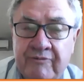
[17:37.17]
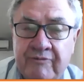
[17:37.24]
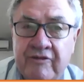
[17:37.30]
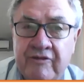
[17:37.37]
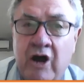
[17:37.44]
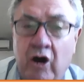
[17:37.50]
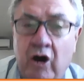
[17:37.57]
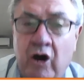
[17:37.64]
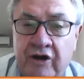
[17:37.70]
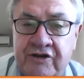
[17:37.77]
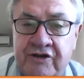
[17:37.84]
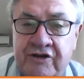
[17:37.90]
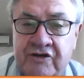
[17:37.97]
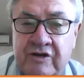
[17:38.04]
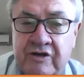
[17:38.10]
the
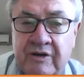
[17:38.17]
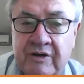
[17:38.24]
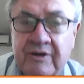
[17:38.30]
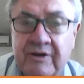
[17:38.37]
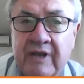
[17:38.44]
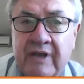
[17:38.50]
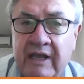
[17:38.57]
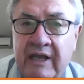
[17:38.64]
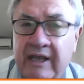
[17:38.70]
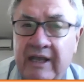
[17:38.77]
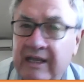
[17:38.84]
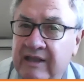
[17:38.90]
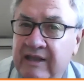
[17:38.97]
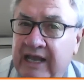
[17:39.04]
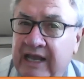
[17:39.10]
odds
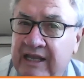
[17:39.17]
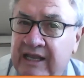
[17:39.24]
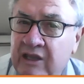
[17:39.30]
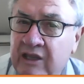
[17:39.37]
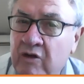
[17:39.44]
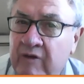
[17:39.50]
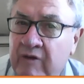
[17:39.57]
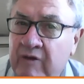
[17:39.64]
that you will